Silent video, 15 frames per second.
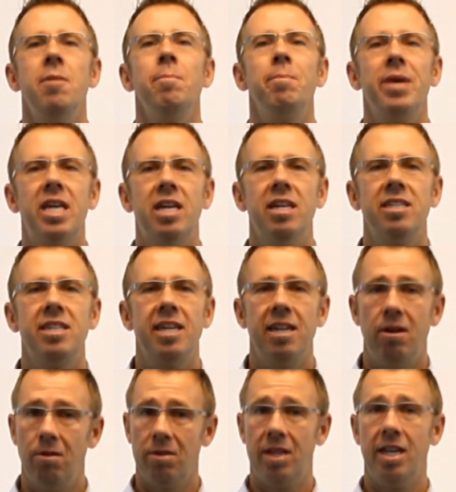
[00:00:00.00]
Because you
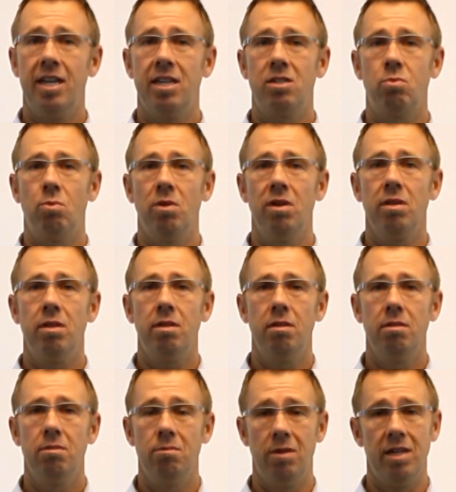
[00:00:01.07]
don't think it's worth
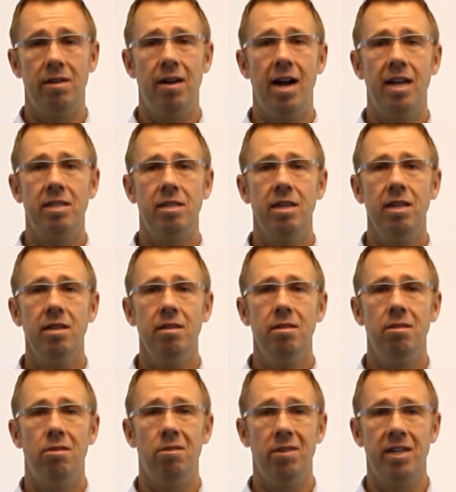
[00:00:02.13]
what you're asking?
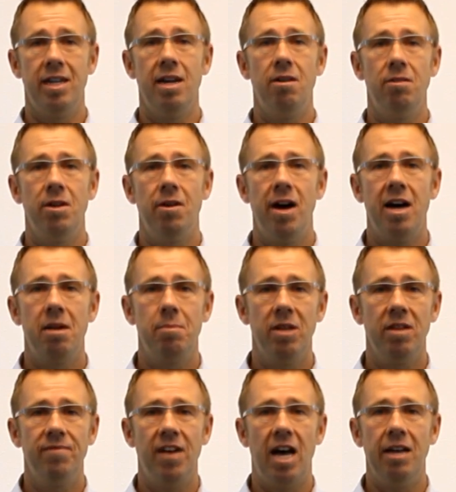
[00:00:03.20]
Or you don't know how to
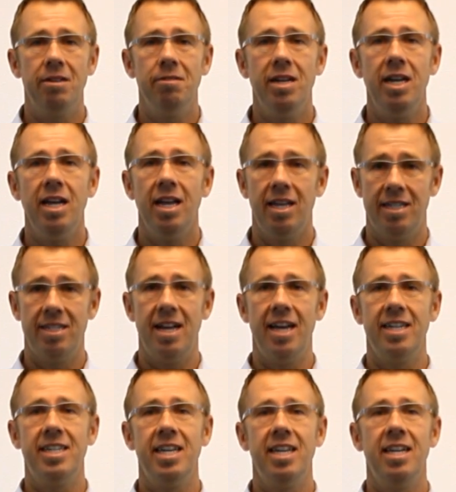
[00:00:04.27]
build value in it? It's
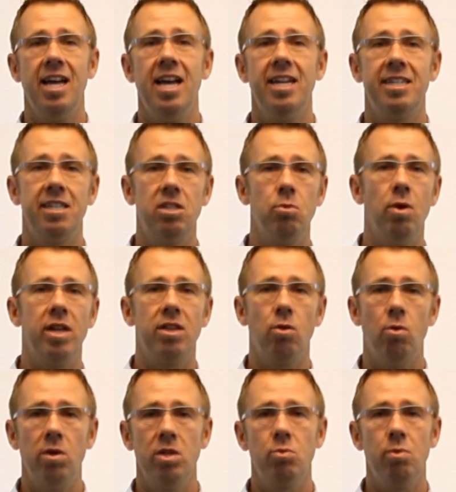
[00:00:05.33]
$19,900. Did you want the
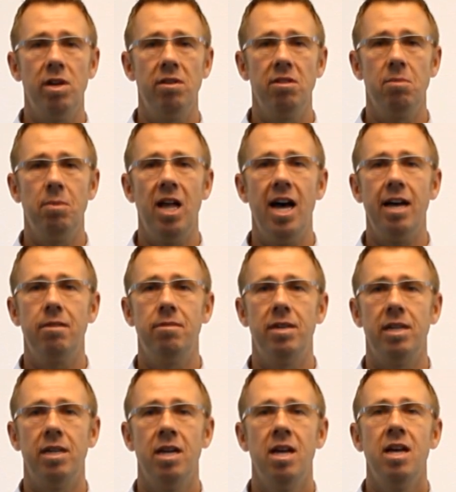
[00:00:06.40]
orange one or the black
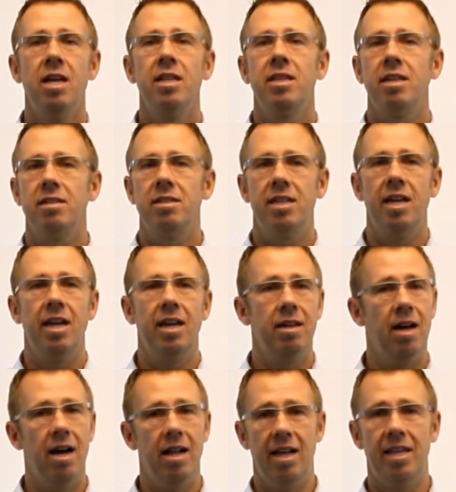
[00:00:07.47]
one? They'll say,
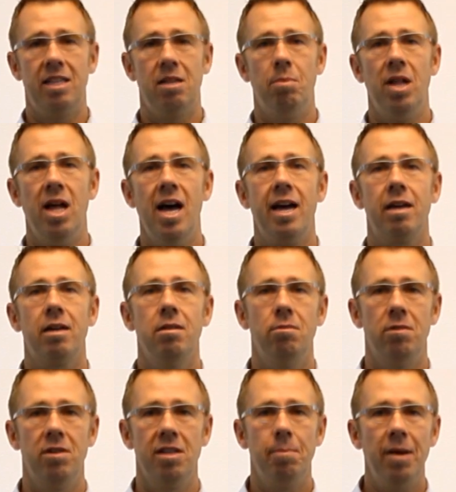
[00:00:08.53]
I like the black.
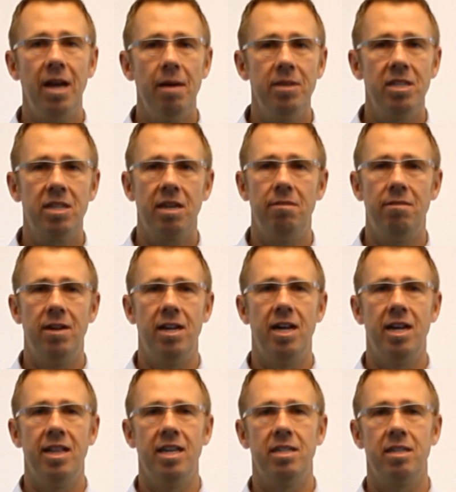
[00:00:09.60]
What are the payments going to run
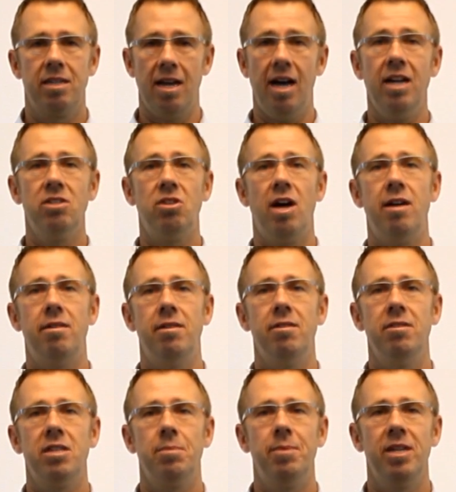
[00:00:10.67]
on this? Gosh, I don't know.
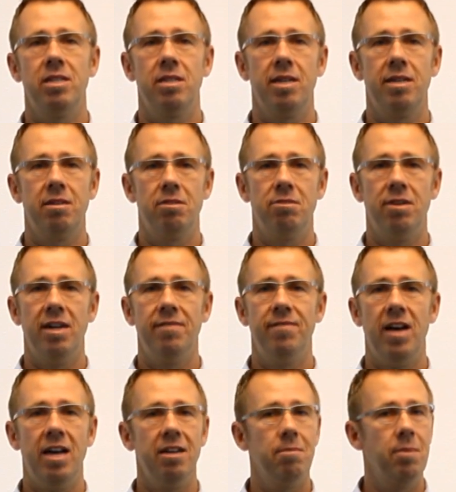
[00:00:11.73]
It depends on your trade
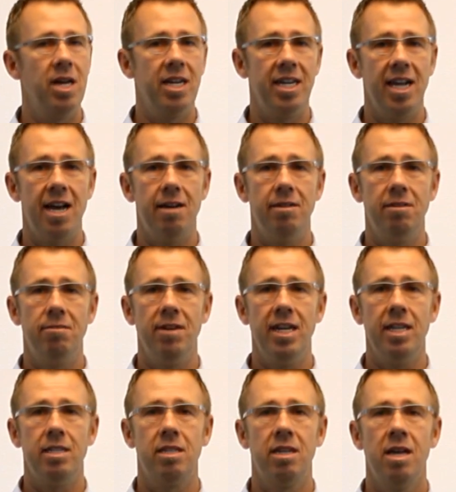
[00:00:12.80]
value, money down, and
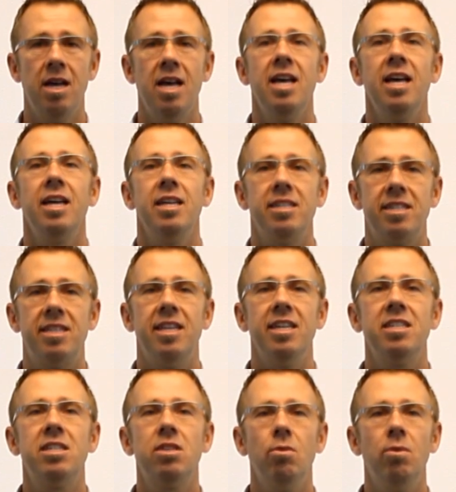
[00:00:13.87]
rates. Is
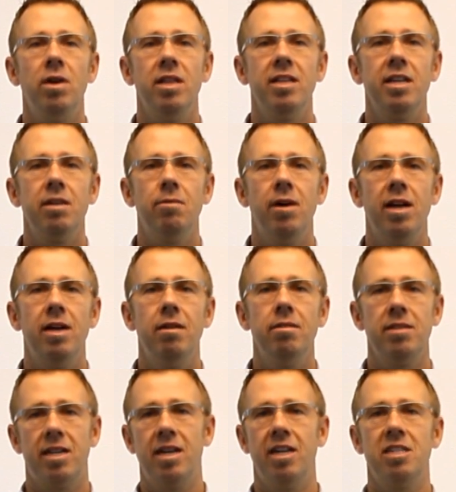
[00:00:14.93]
this the one that you want to own?
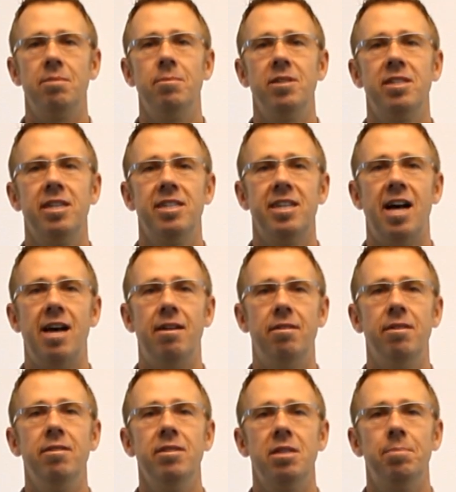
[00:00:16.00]
The customer says, I don't
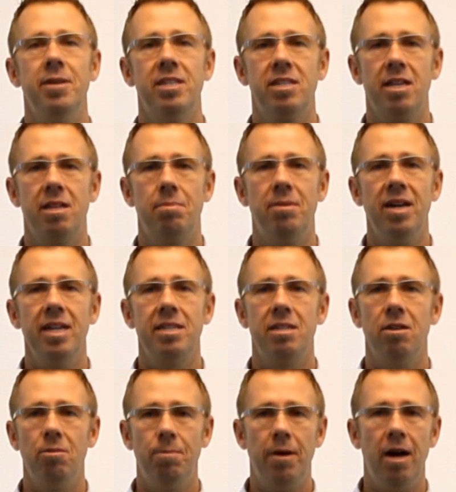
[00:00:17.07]
know. It depends on the price.
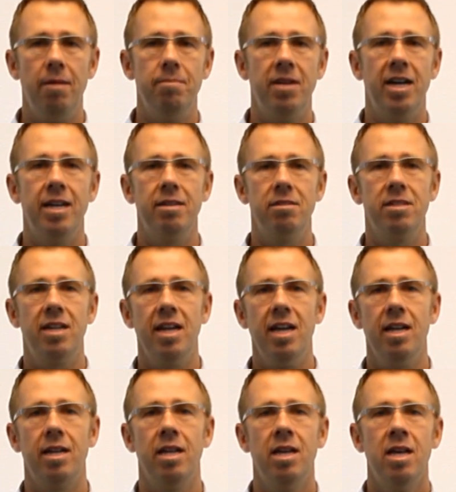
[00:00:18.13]
No problem. I
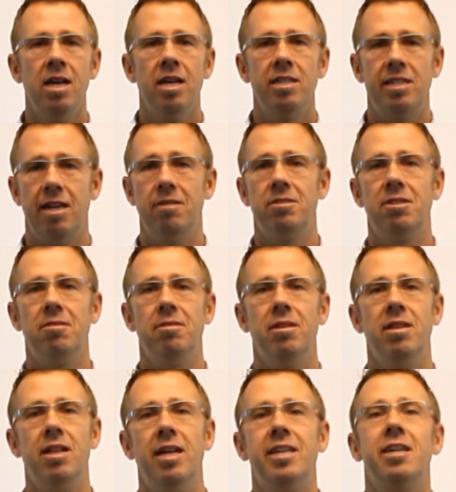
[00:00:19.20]
understand. Sounds
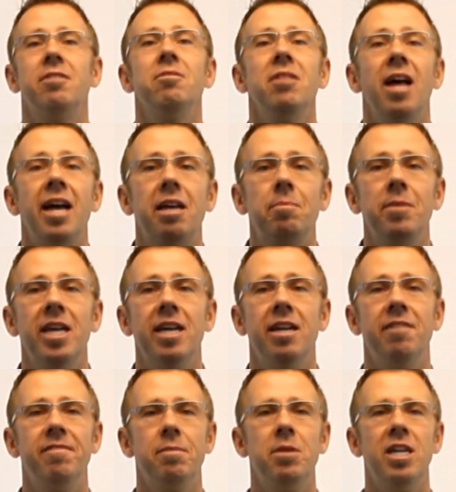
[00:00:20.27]
like you're like me and
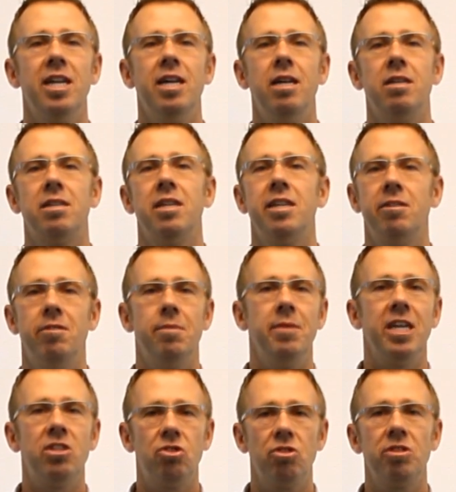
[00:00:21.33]
everybody else. You want to
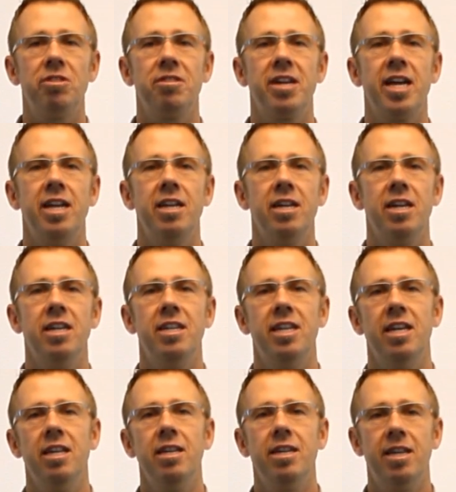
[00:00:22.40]
make sure you're getting a good
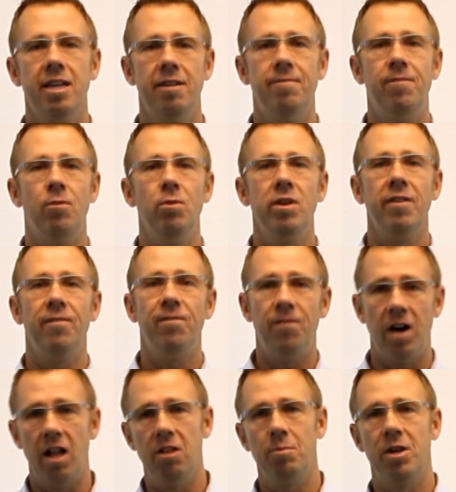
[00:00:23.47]
deal and can afford it.
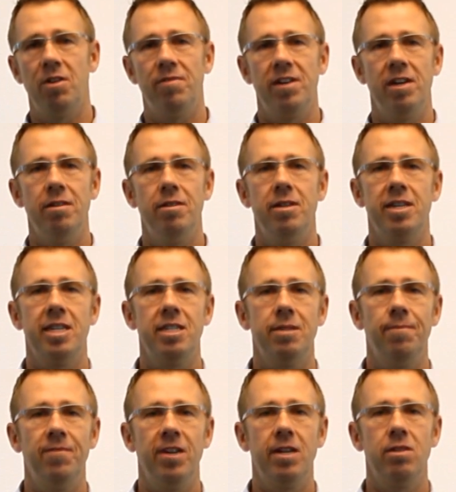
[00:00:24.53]
Follow me over here and I'll get
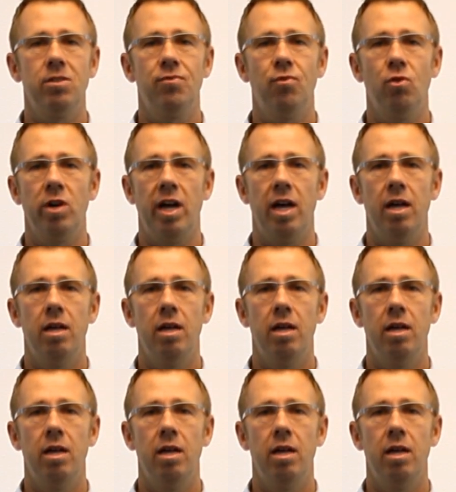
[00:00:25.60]
some figures for you.